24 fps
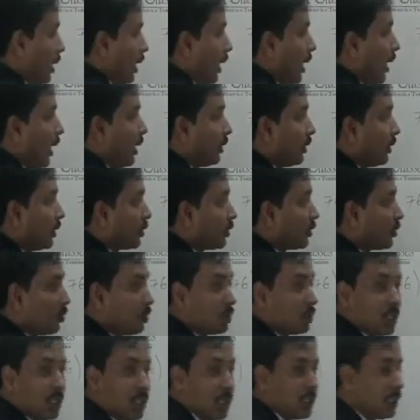And the
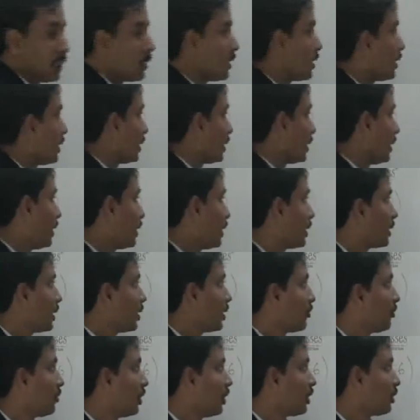total density is
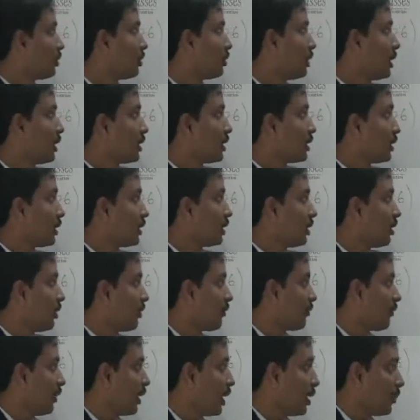equal to density
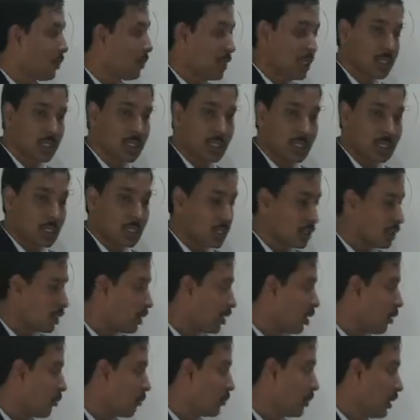of A plus
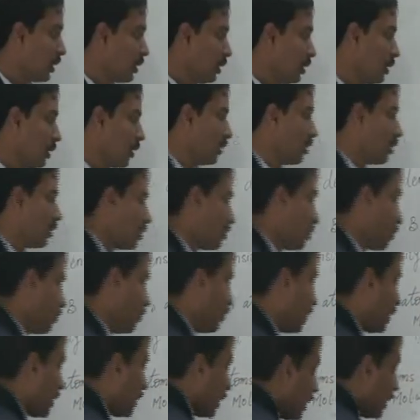density of B. So
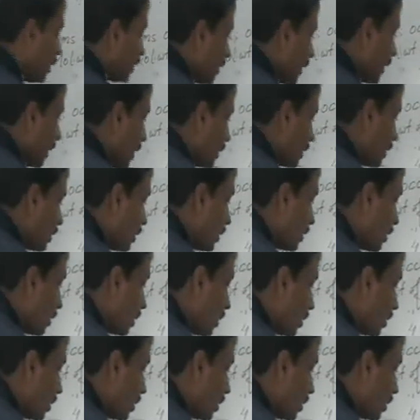we can write